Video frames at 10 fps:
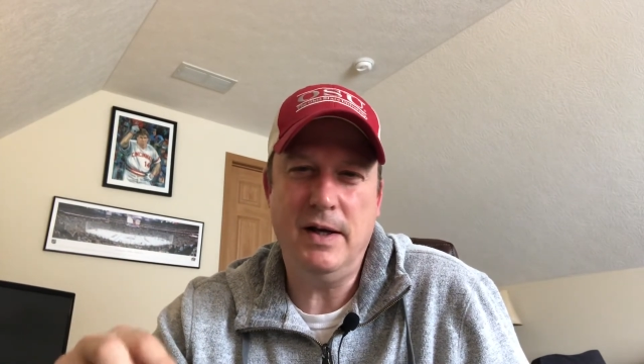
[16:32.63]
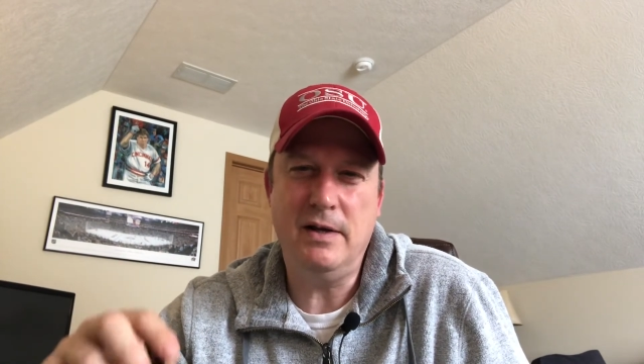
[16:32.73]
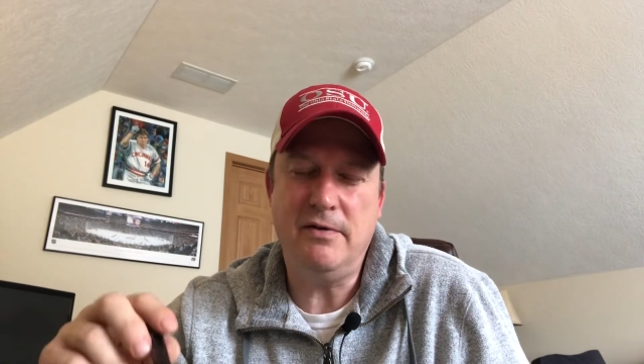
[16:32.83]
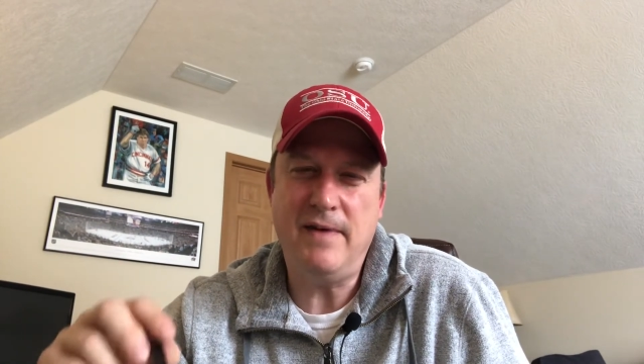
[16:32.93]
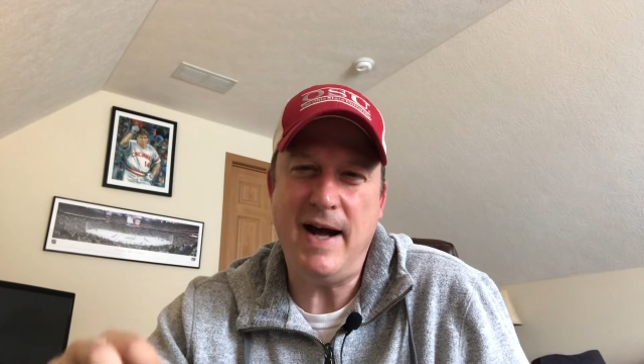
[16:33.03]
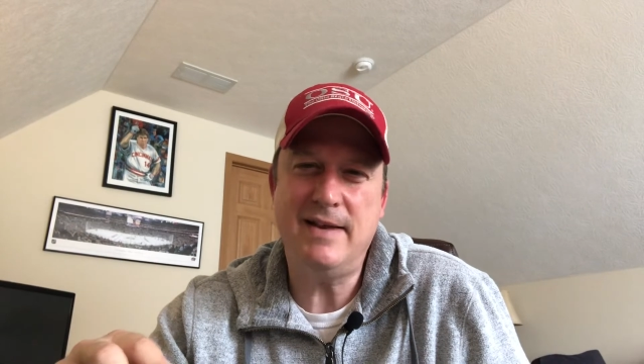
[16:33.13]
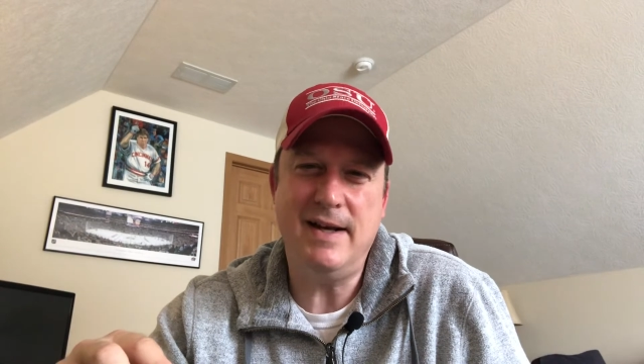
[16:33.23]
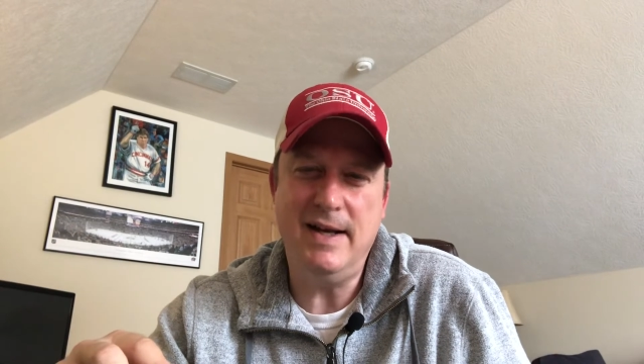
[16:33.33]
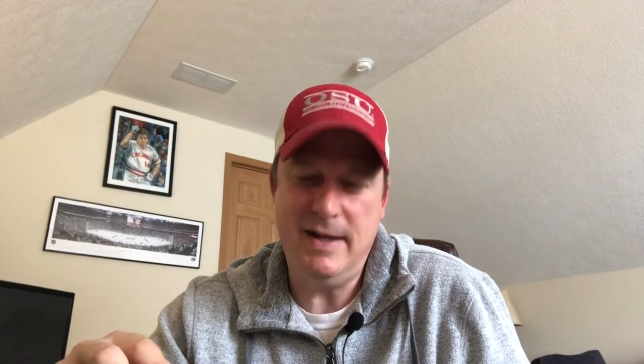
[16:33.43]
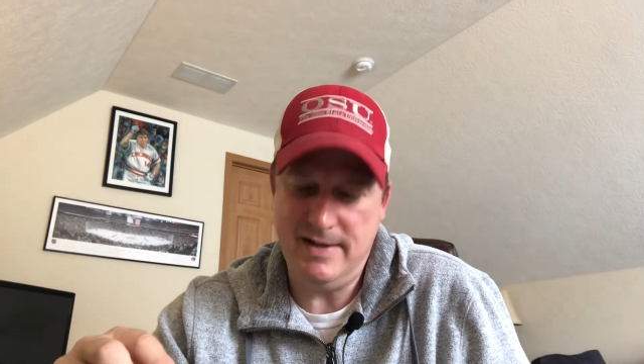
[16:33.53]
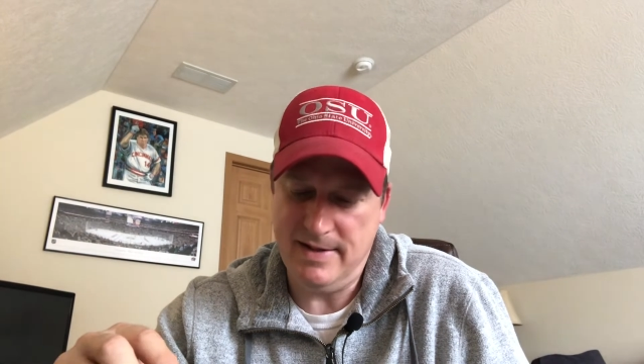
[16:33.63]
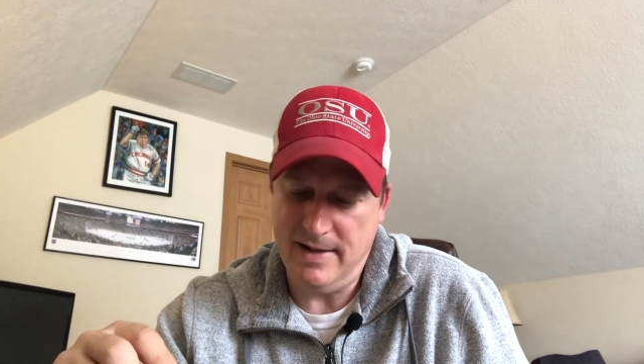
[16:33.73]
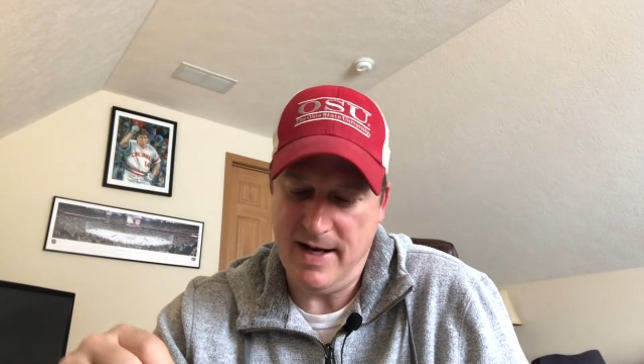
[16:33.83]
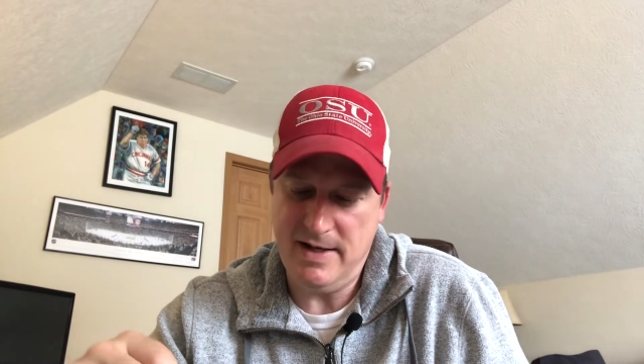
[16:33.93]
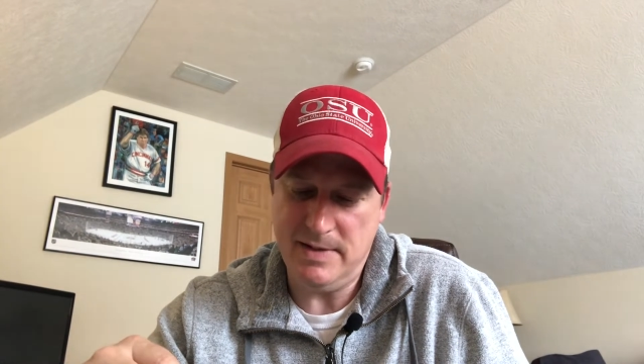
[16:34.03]
And the fact that his
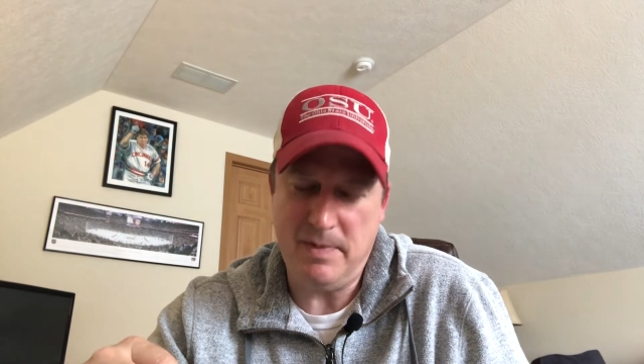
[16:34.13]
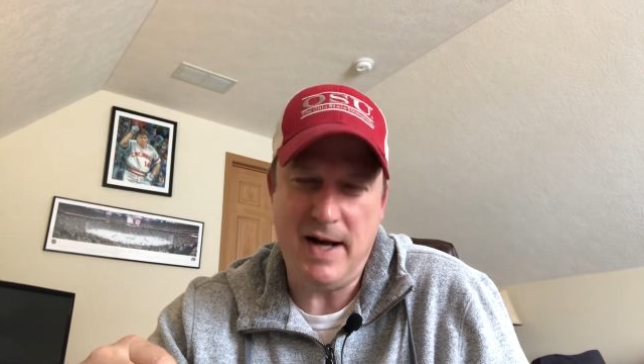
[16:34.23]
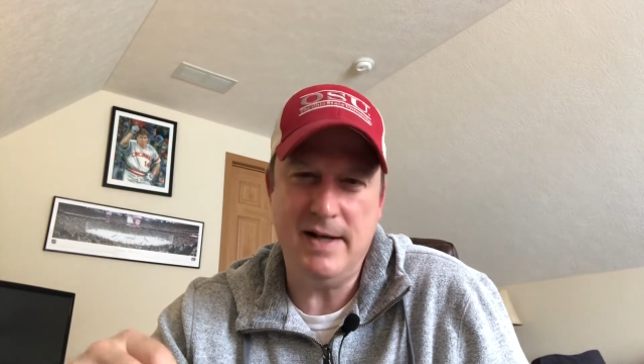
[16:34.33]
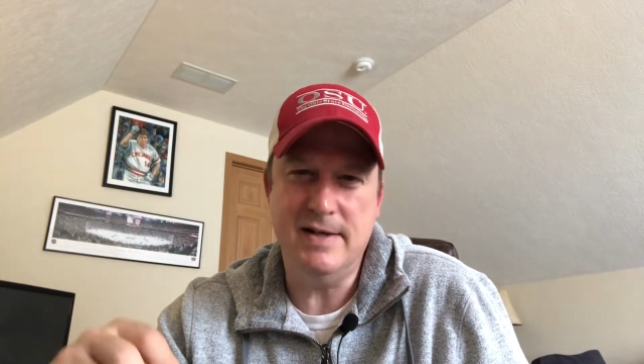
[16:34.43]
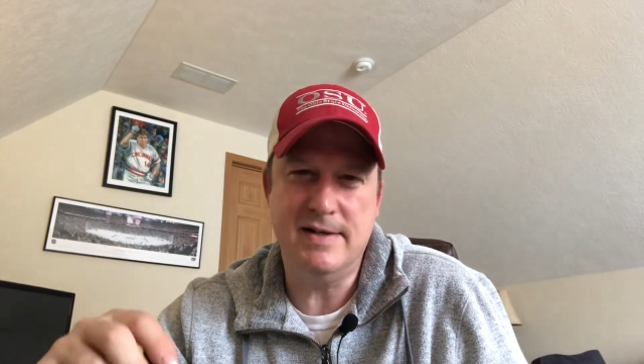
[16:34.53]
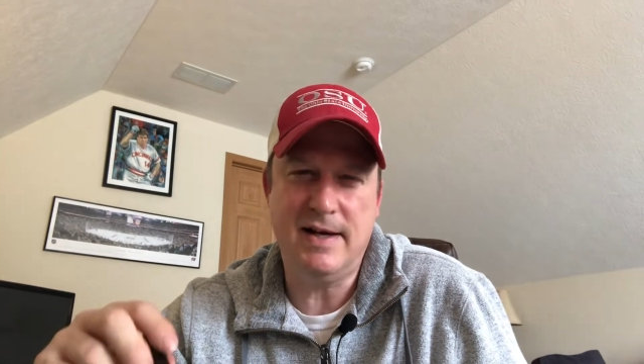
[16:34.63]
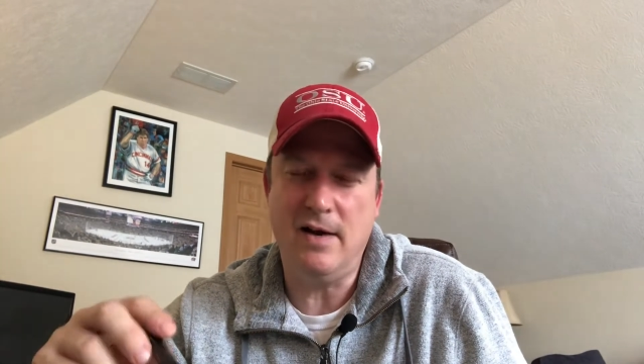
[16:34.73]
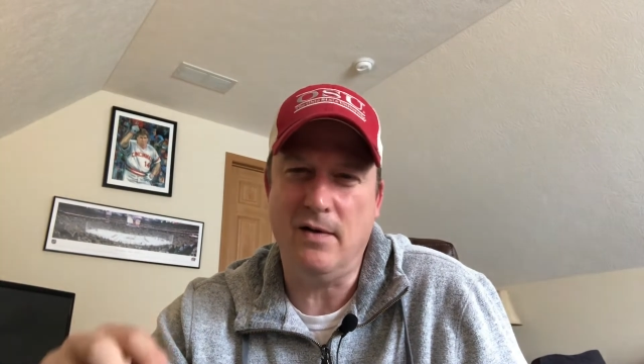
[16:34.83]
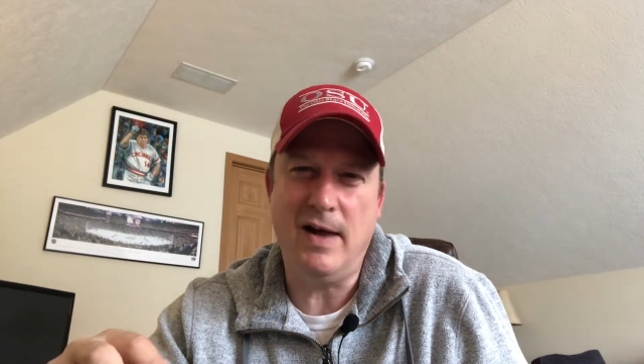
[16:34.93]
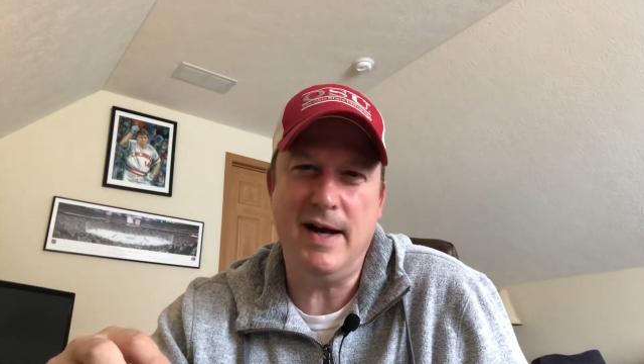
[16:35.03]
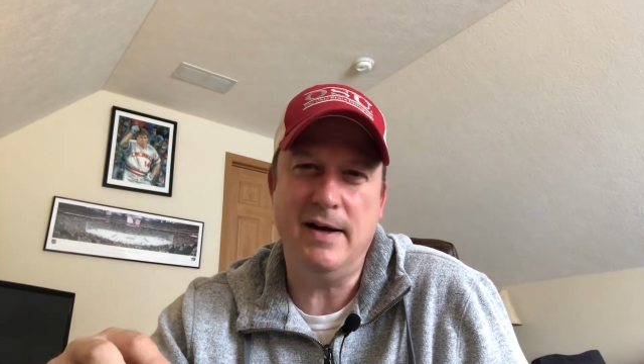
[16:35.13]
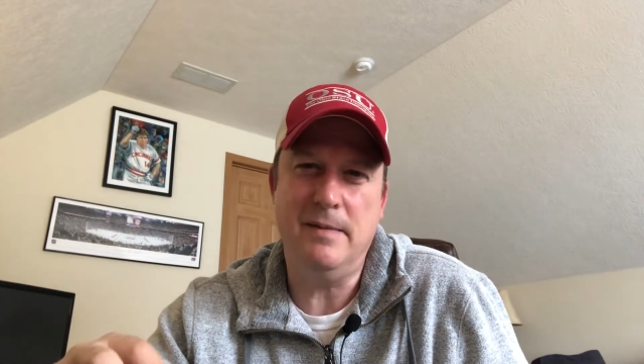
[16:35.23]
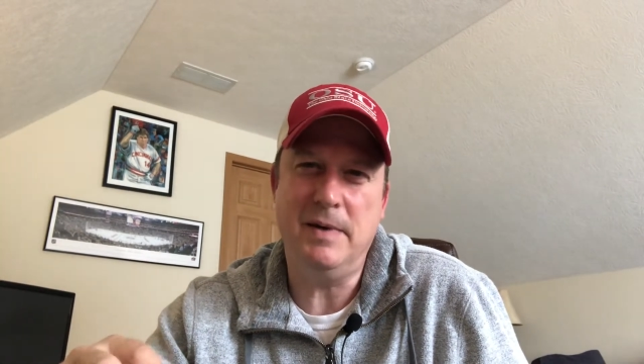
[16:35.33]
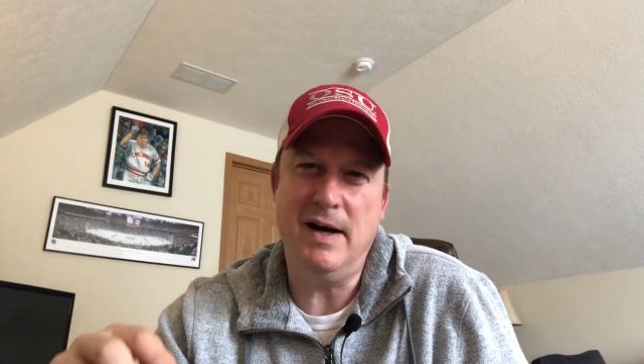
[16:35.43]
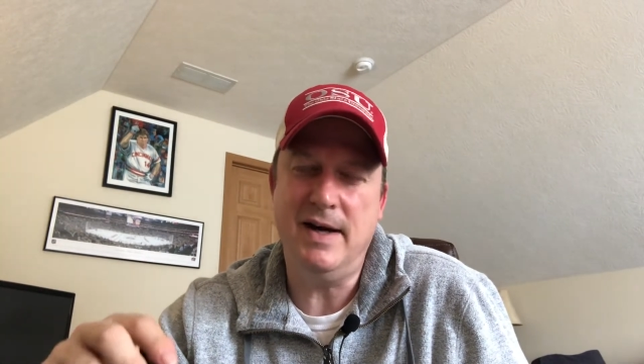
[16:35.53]
landing spot is
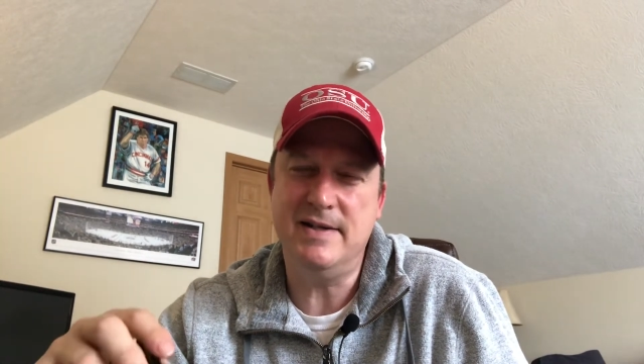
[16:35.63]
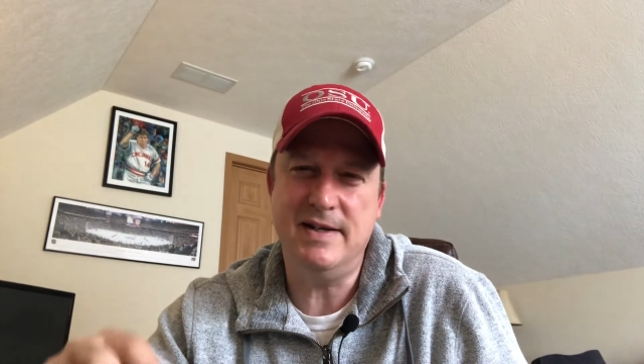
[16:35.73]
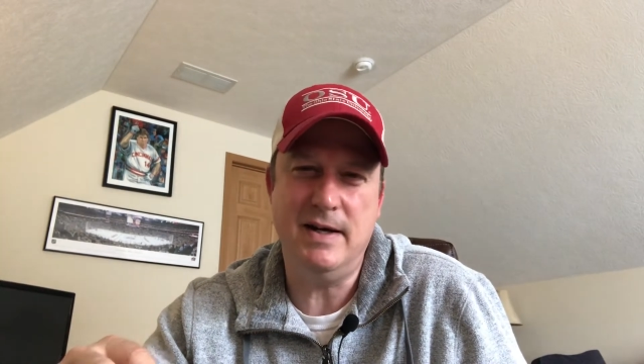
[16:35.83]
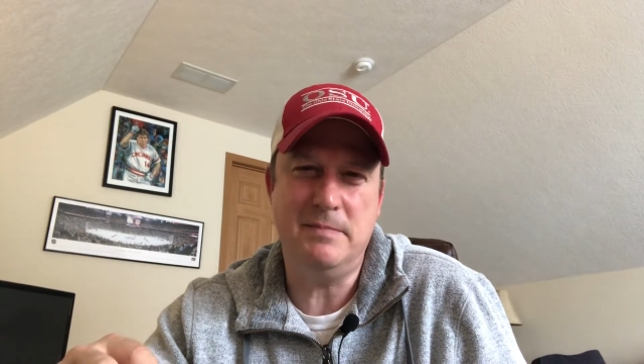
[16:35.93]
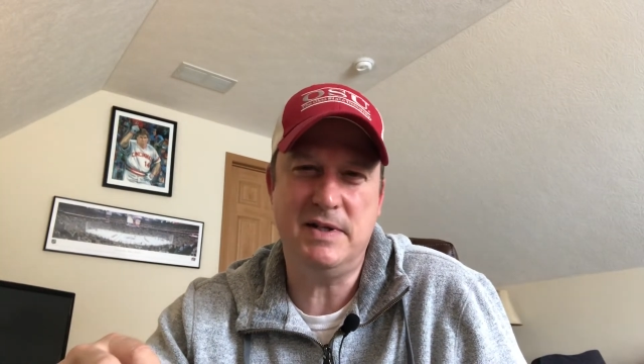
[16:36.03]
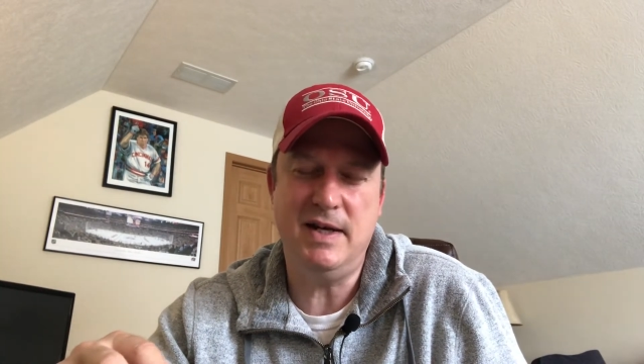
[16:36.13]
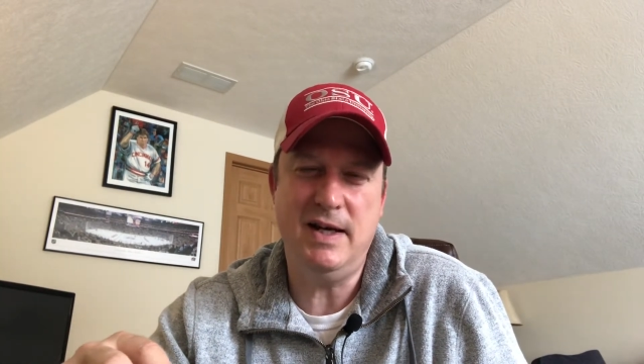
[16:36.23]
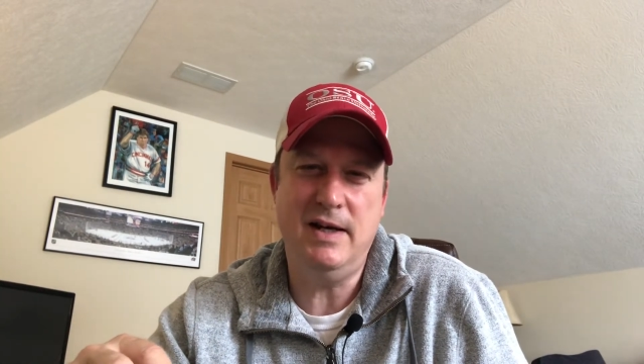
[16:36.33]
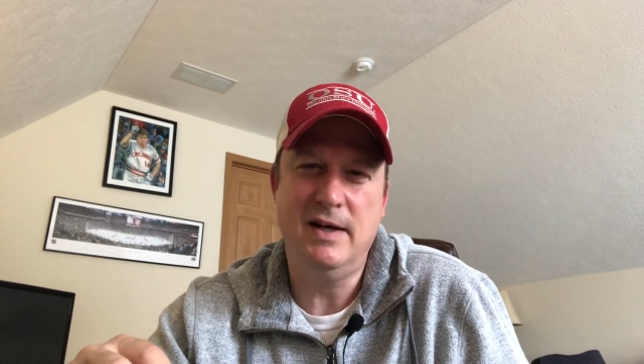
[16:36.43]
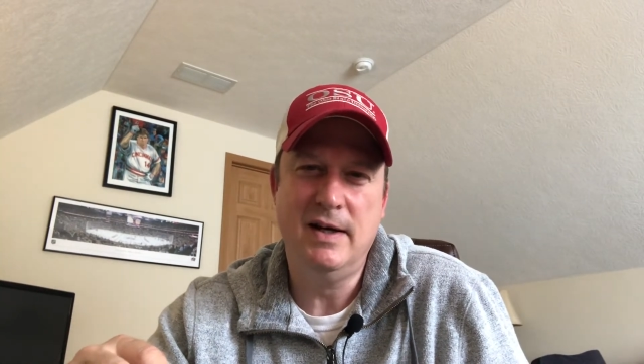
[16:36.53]
Carolina behind CMC,